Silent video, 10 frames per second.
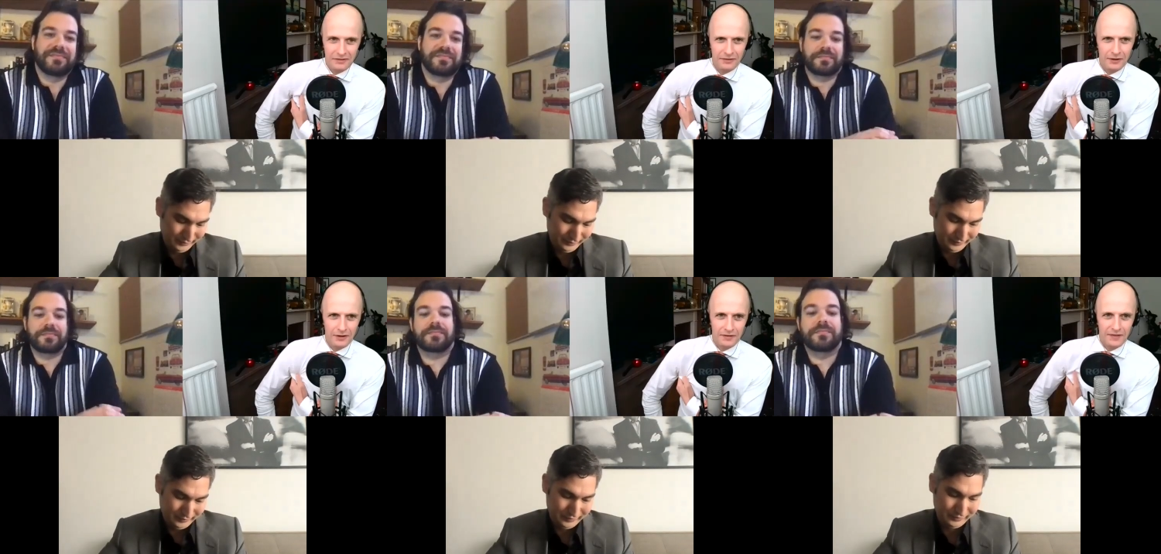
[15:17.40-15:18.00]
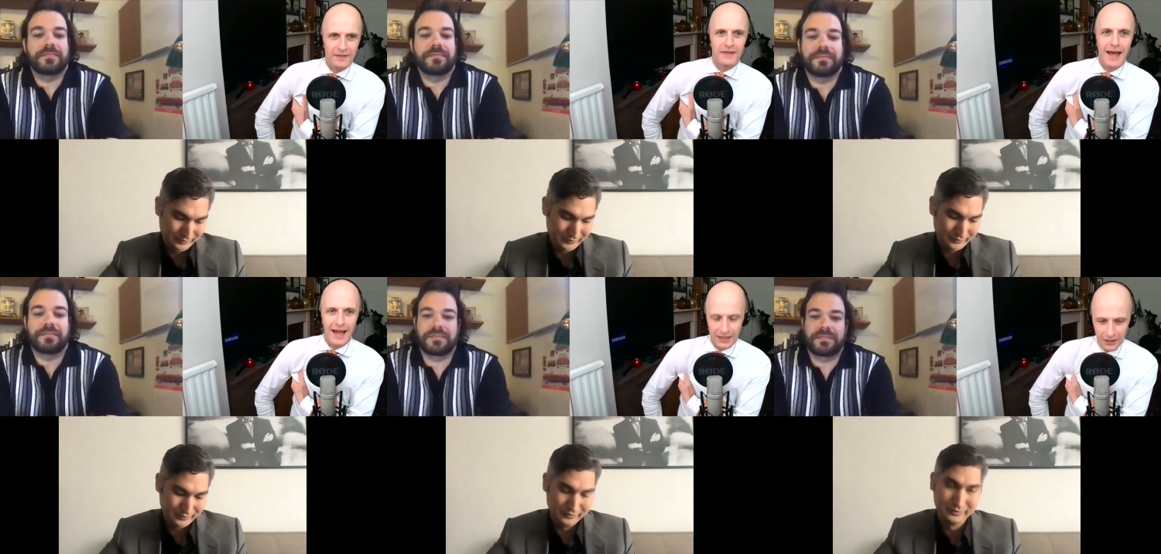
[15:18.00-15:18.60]
Speaker 1: for
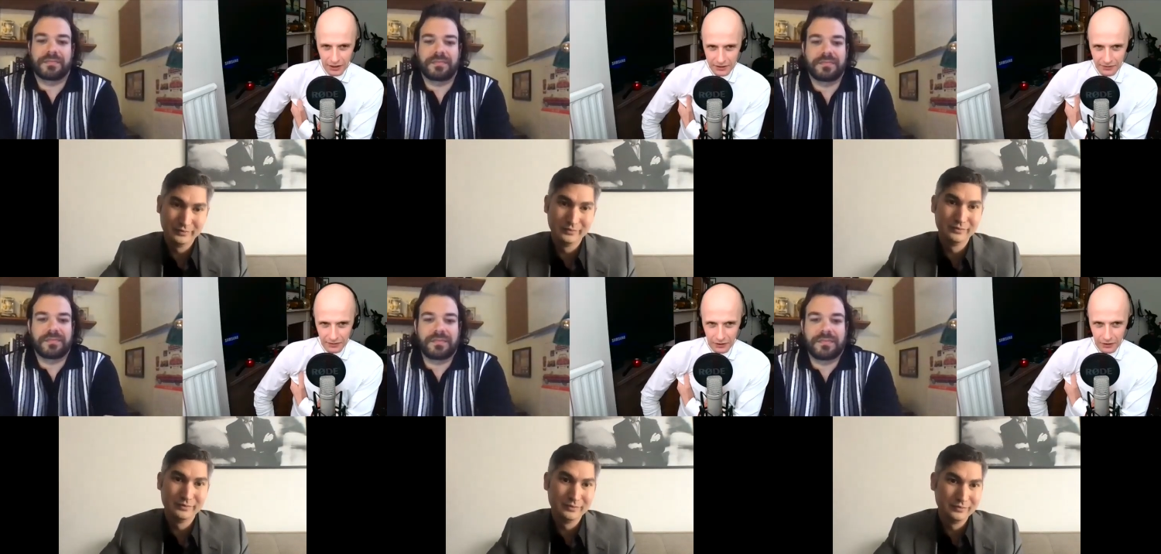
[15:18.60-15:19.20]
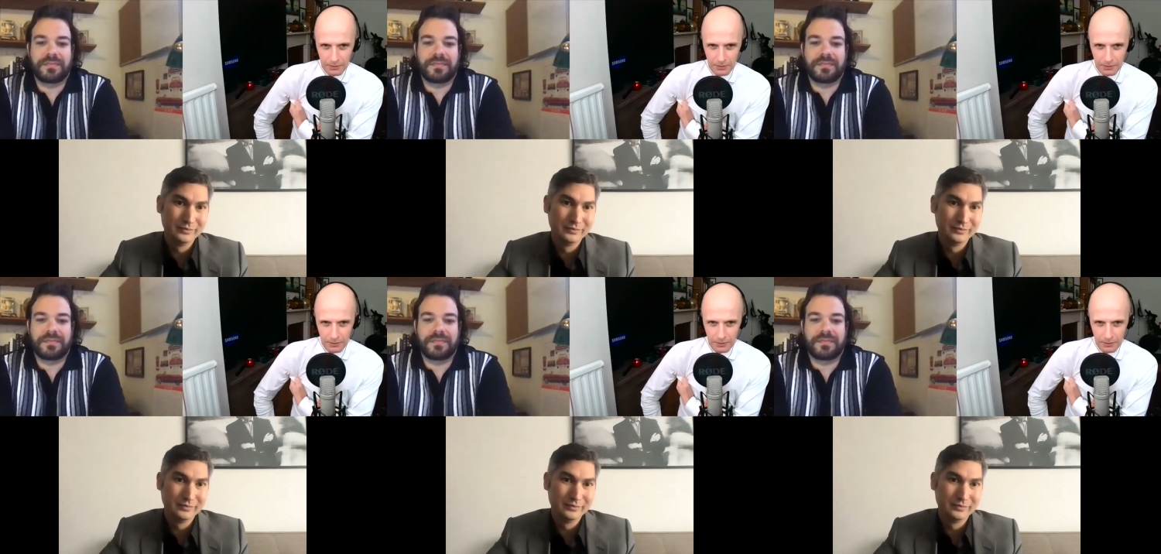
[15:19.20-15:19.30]
that kind of look.